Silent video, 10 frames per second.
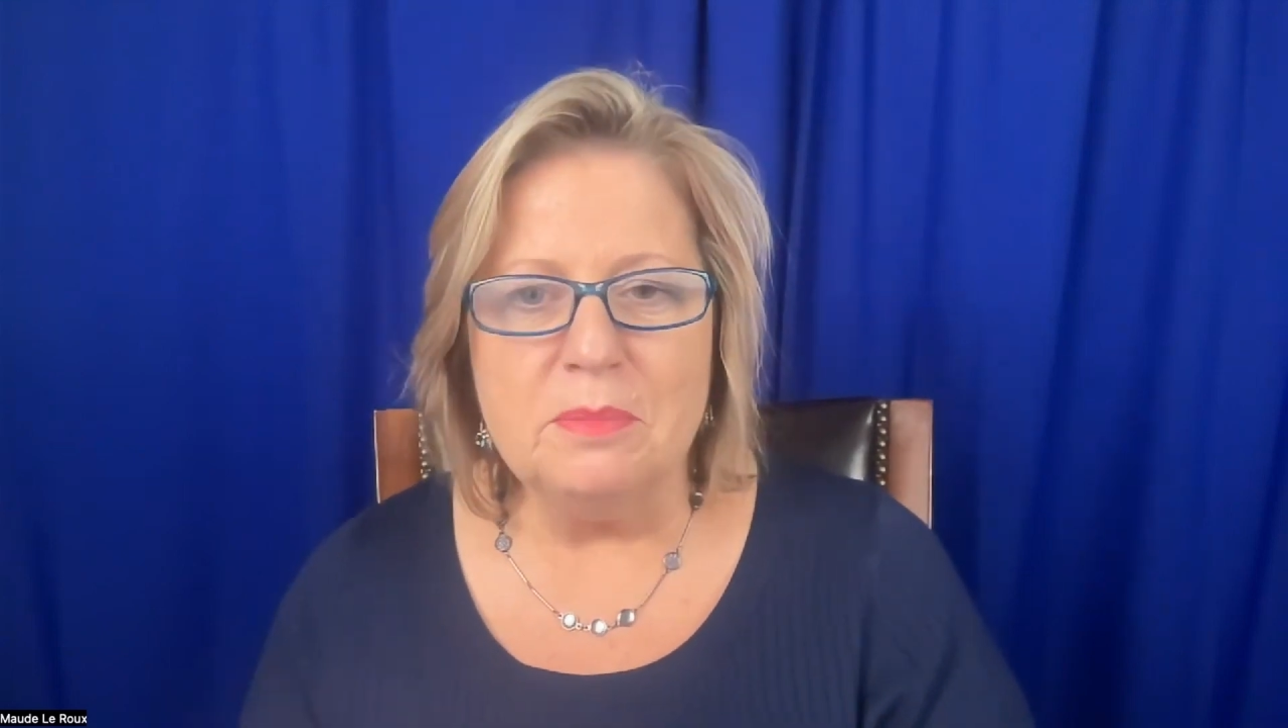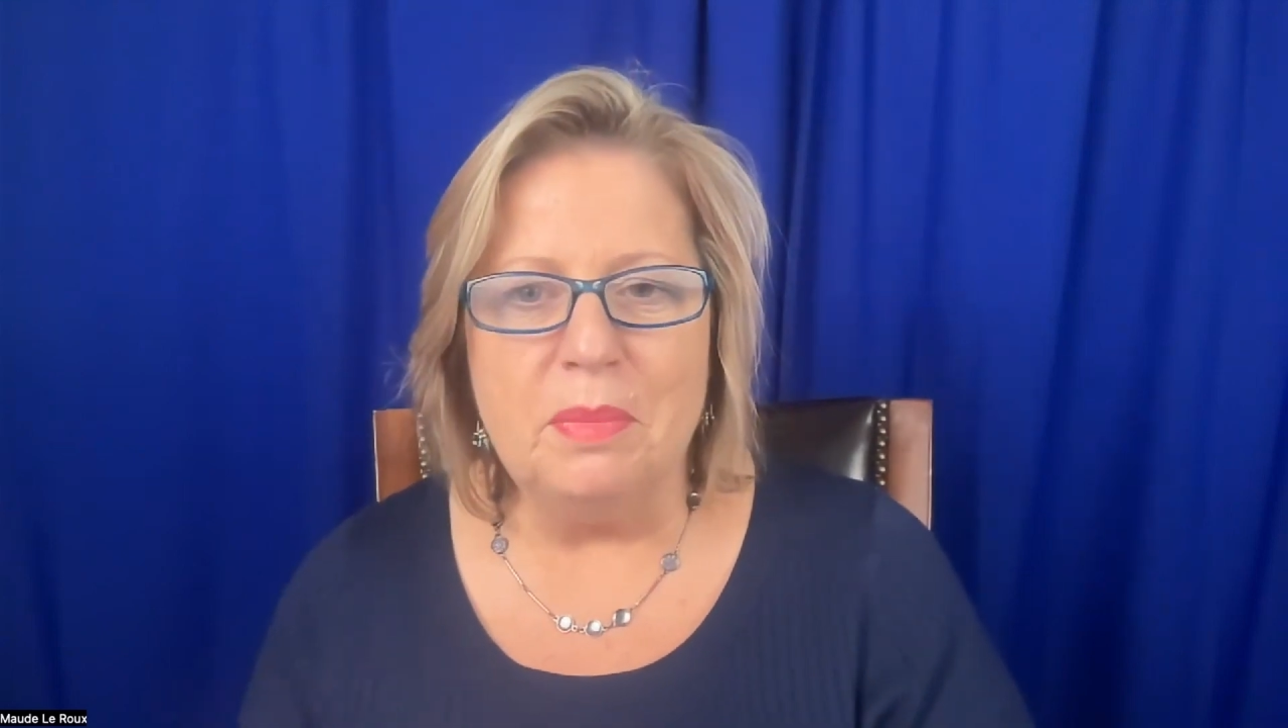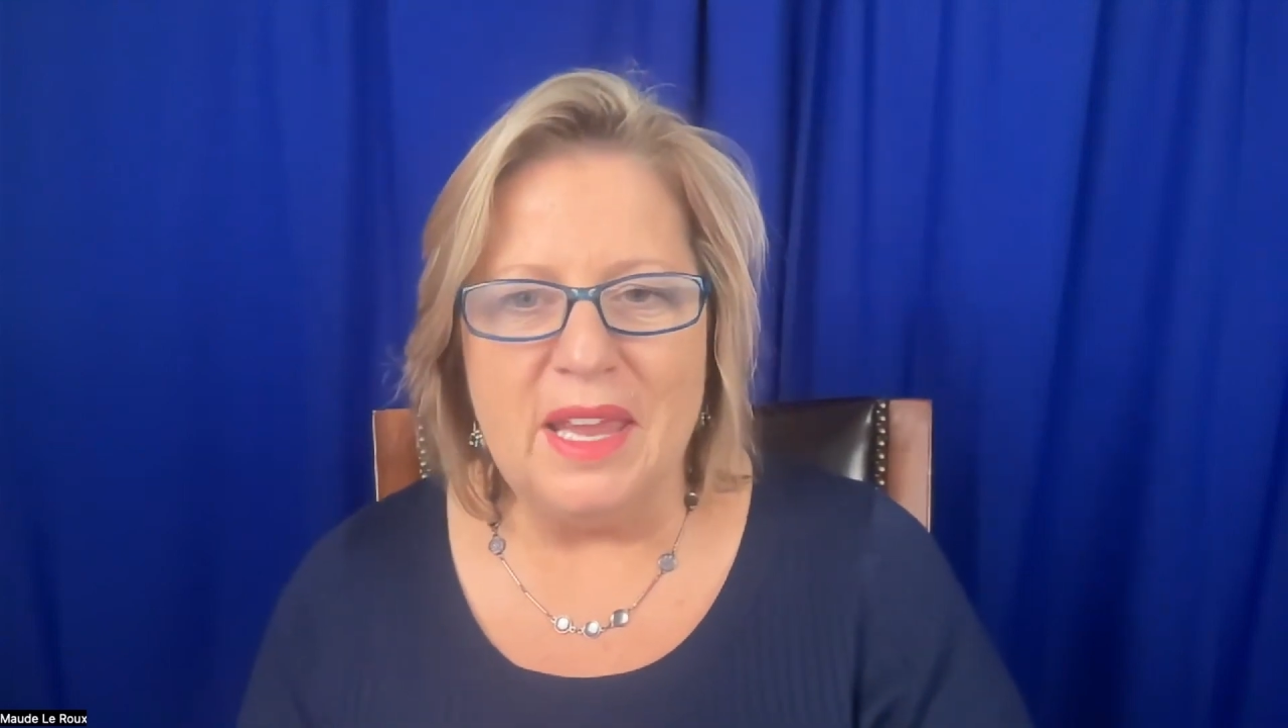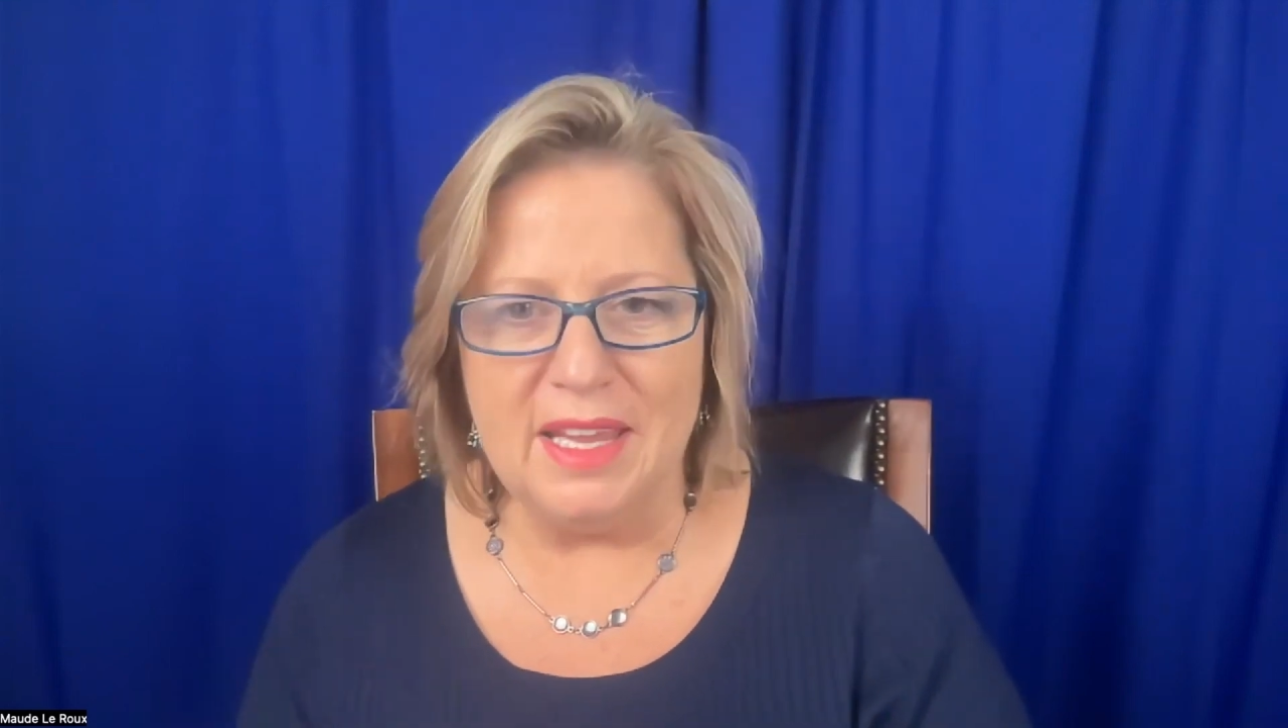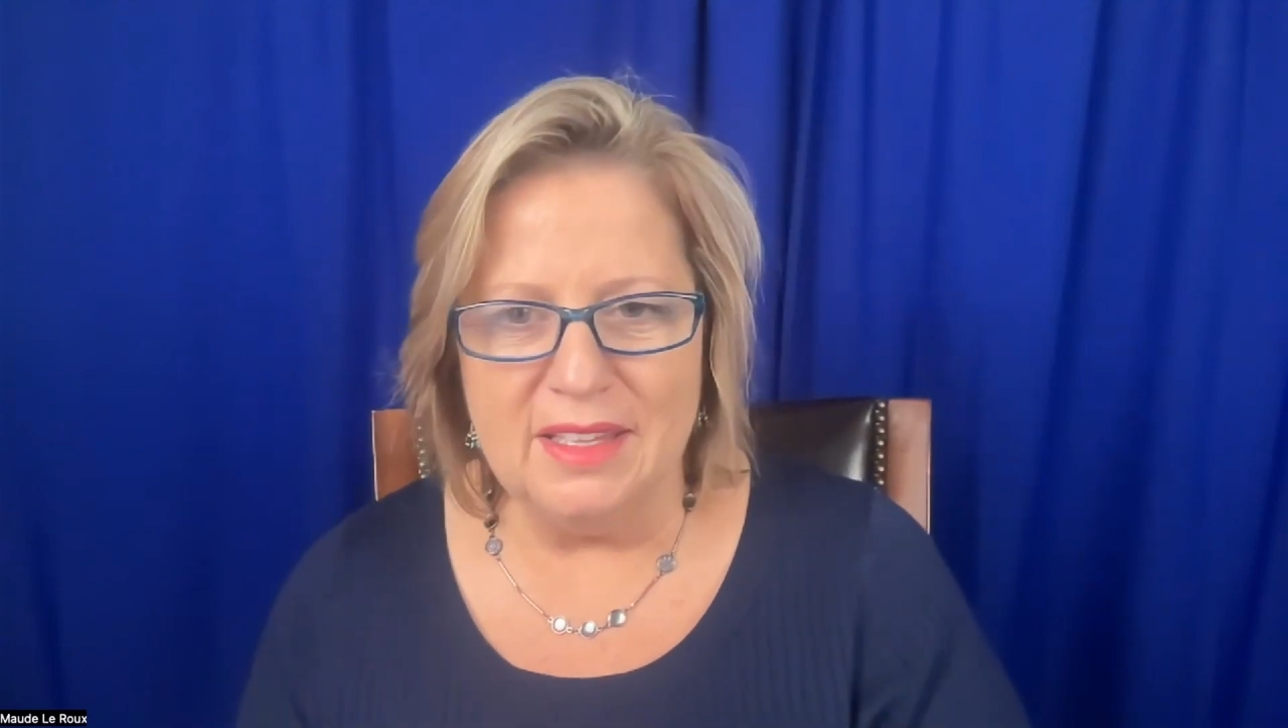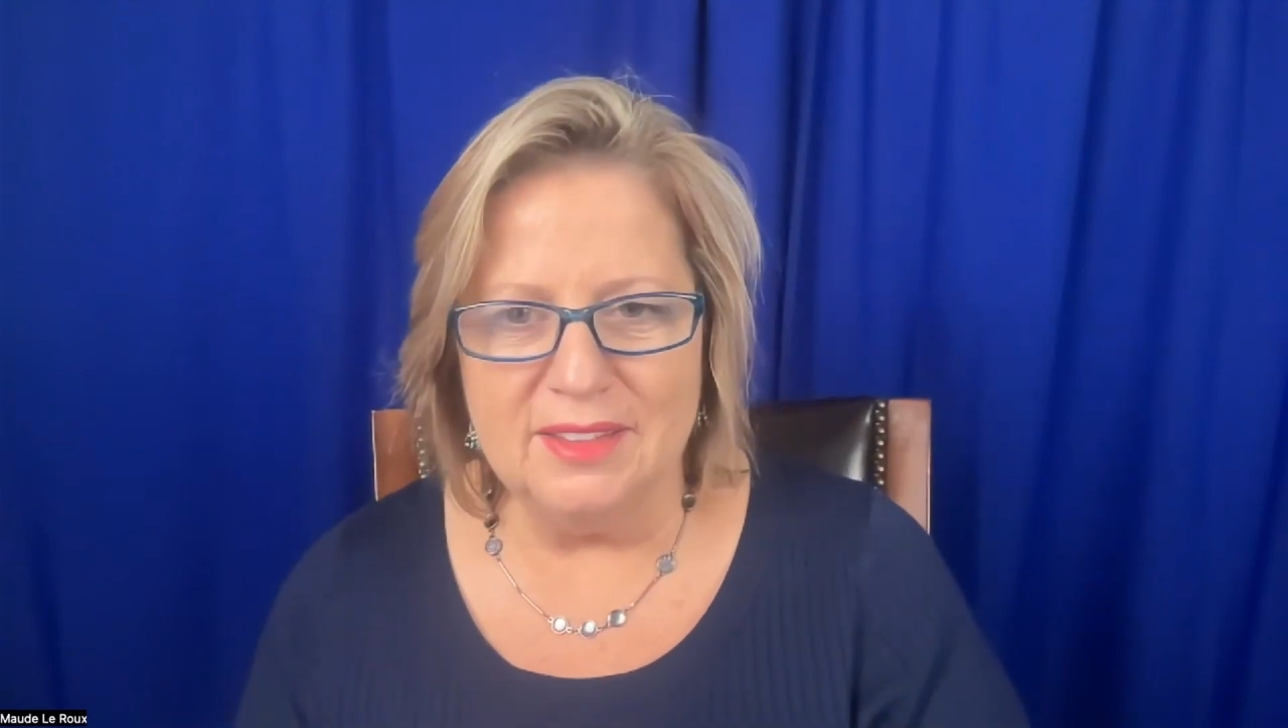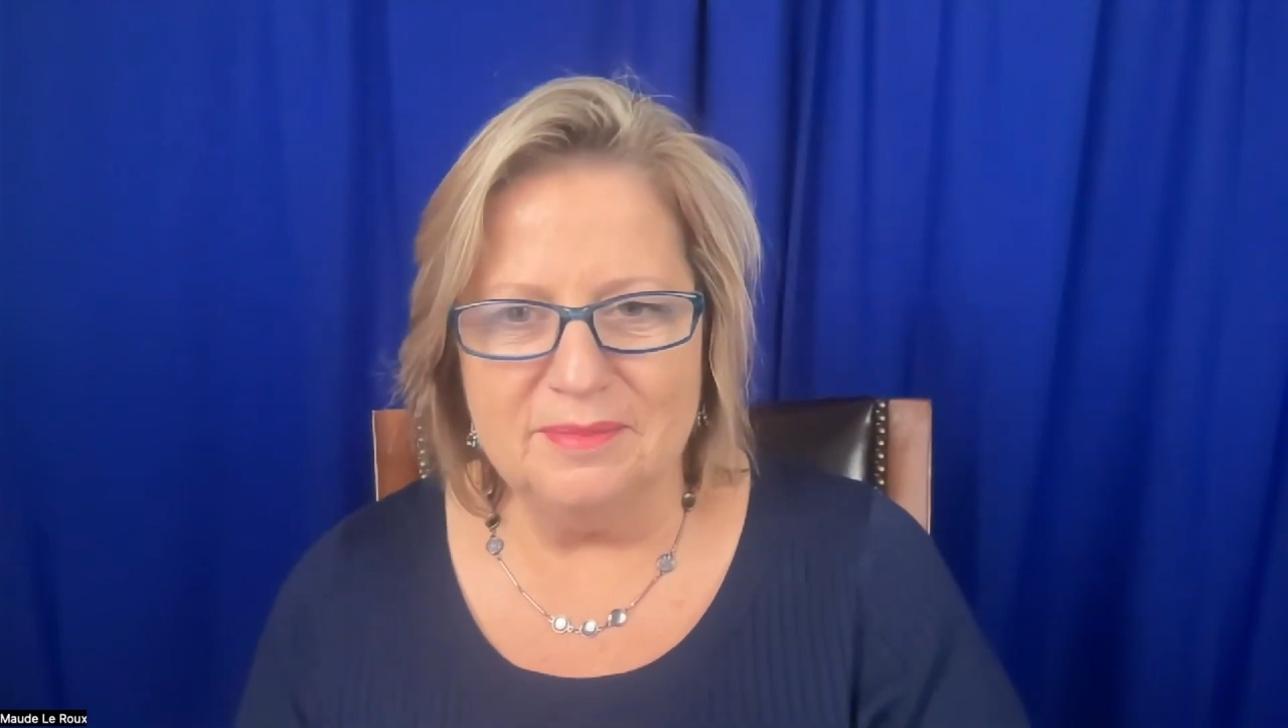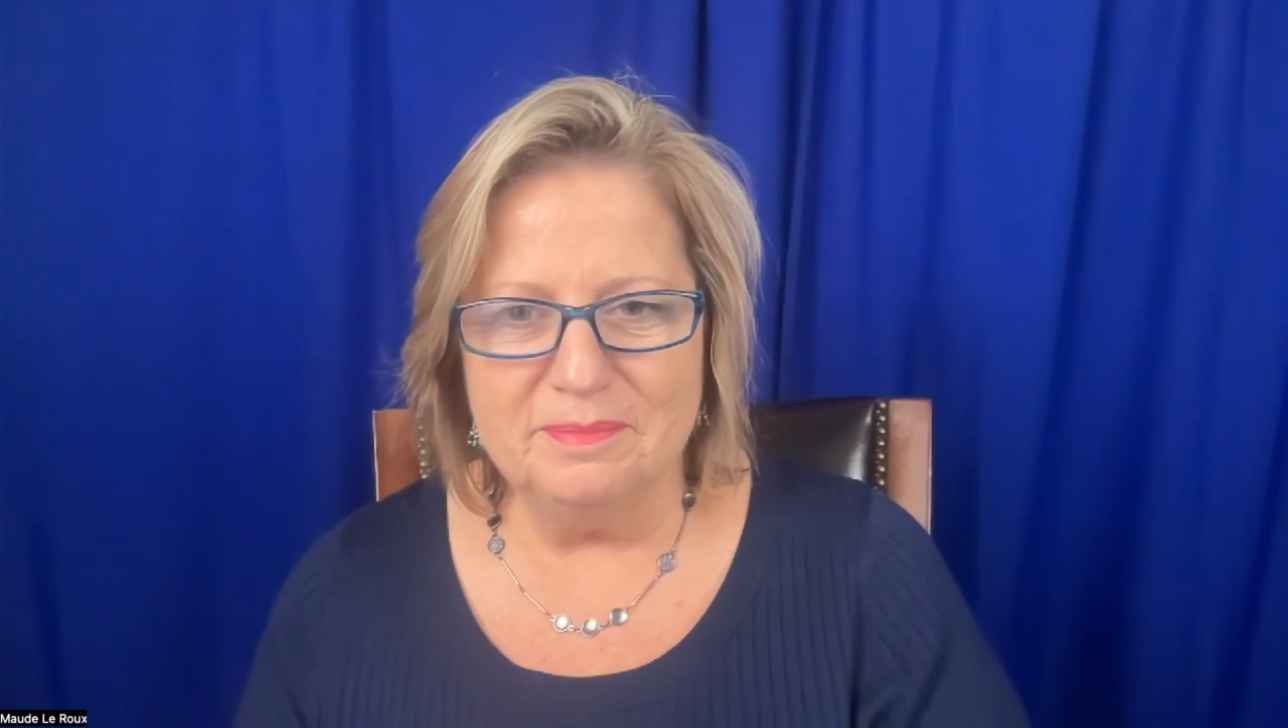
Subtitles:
big.